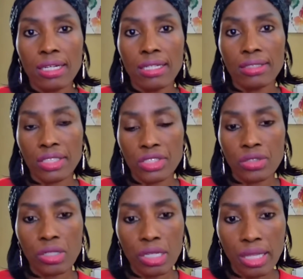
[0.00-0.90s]

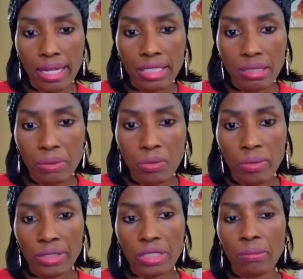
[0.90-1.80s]
Digital collectible,
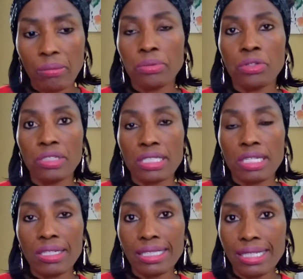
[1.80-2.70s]
where you can prove its
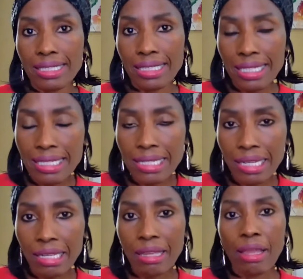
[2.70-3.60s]

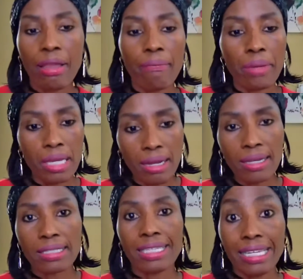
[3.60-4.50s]
authenticity
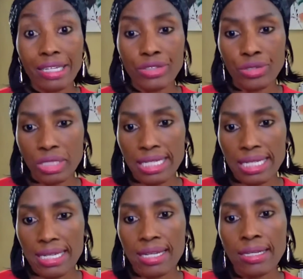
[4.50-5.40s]
because it is
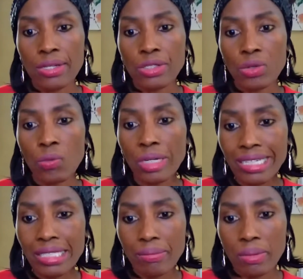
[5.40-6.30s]
unique. So what
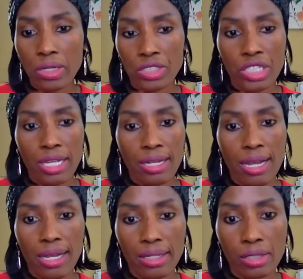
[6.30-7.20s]
is a blockchain?
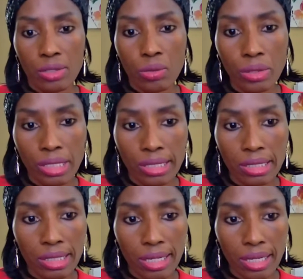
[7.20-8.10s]
I
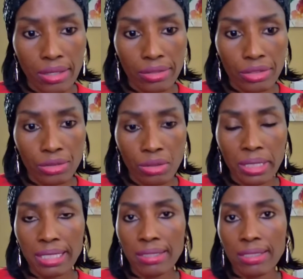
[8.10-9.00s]
quoted
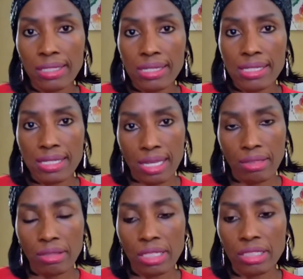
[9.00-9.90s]
Euromoney on this because I
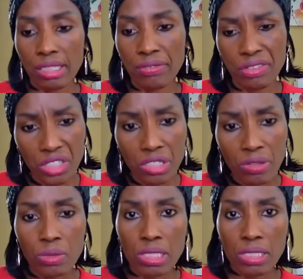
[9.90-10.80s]
thought their definition
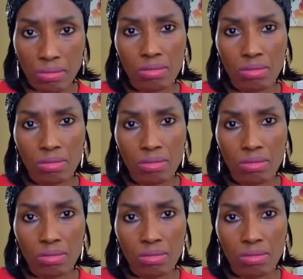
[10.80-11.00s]
was,